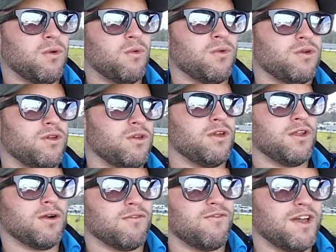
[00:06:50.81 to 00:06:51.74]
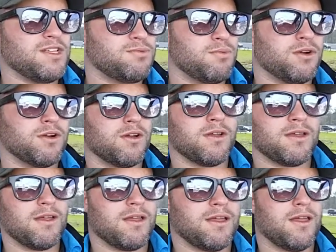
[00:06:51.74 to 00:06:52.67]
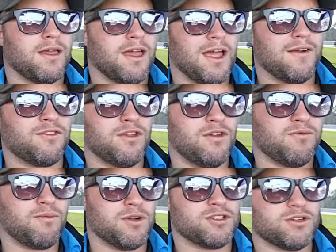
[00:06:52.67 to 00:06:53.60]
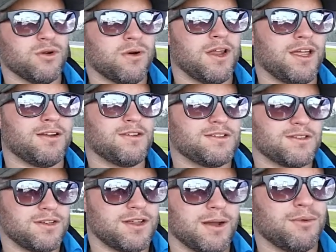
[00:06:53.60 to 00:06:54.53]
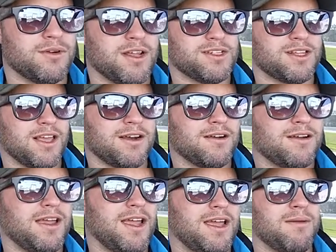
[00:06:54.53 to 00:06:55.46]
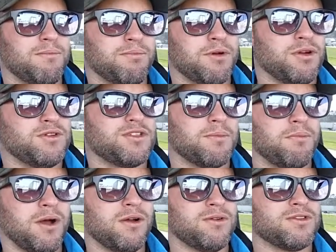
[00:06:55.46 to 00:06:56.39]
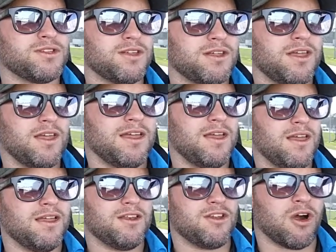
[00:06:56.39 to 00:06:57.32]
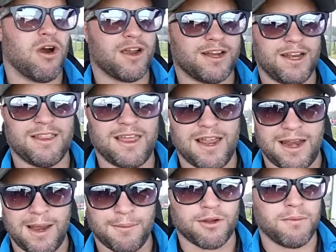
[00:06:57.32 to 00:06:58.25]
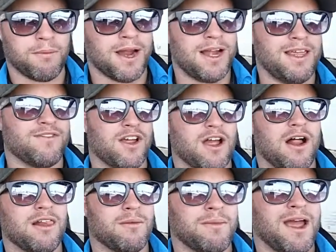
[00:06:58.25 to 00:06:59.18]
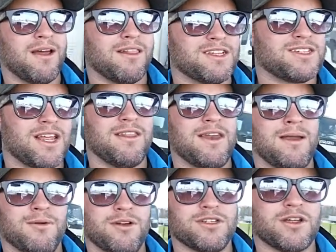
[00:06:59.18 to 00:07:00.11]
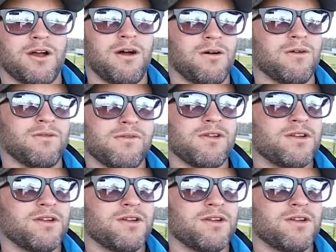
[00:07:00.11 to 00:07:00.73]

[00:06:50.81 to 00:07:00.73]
Well, you get on Facebook after you've put your door hangers a couple of days later and boost a post targeting that neighborhood. Might even call them out. Let's say the neighborhood's called,